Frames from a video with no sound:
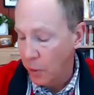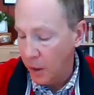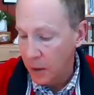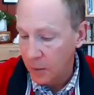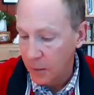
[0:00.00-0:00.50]

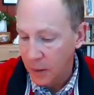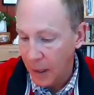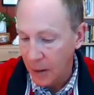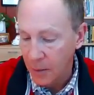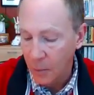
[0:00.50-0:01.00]
point
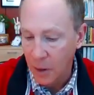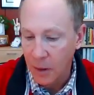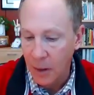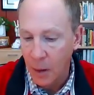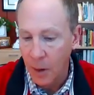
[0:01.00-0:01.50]
that
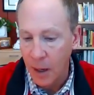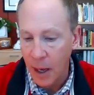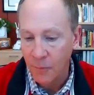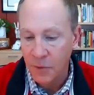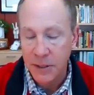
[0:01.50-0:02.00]
I want
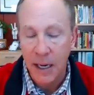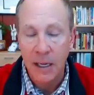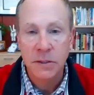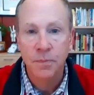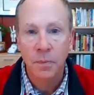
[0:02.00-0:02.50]
to
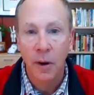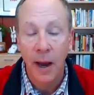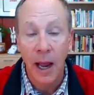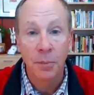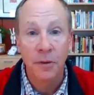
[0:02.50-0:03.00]
emphasize
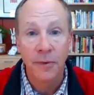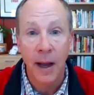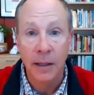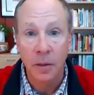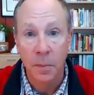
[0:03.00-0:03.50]
or
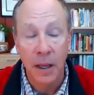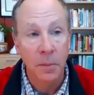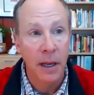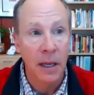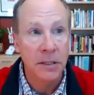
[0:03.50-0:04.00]
amplify a little
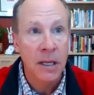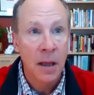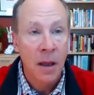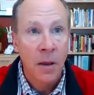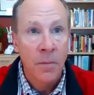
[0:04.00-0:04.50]
bit, because
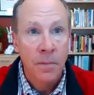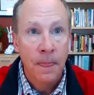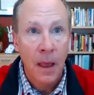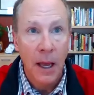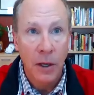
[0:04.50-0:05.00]

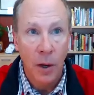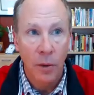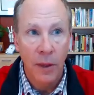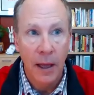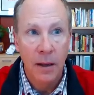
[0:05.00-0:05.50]
I
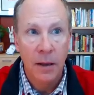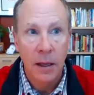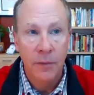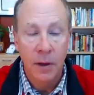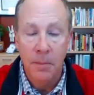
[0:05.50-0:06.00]
know that
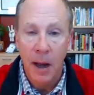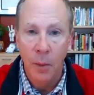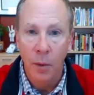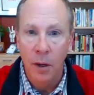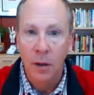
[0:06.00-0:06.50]
even in
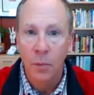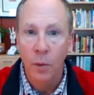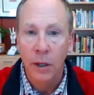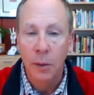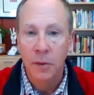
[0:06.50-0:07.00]
my work,
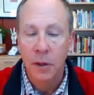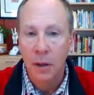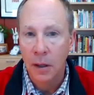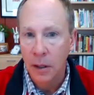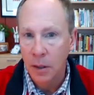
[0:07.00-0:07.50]
working
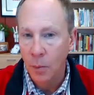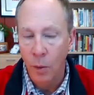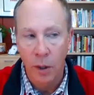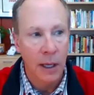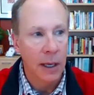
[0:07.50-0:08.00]

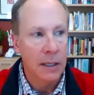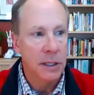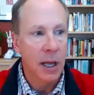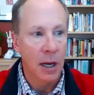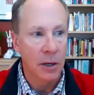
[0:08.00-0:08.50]
as
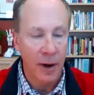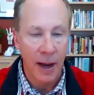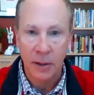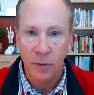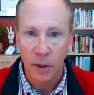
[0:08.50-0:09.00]
a
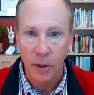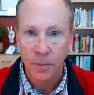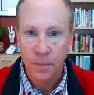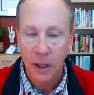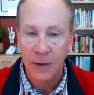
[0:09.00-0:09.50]

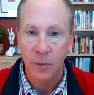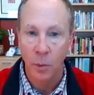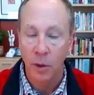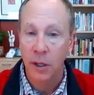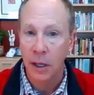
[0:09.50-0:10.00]
contractor, even
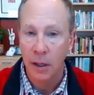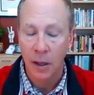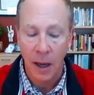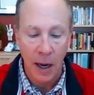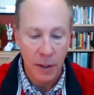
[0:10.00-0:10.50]
working
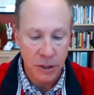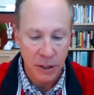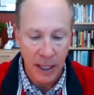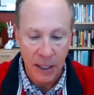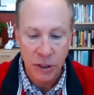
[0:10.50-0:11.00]
in higher
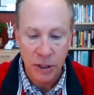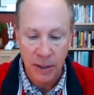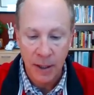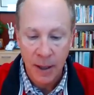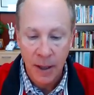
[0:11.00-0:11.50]

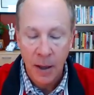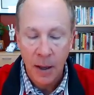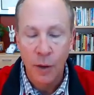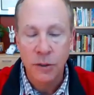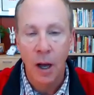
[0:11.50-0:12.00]
education,
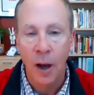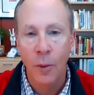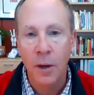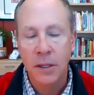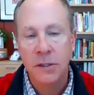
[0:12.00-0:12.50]
there's
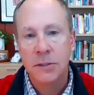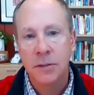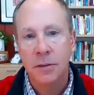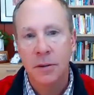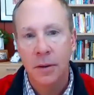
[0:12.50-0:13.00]
always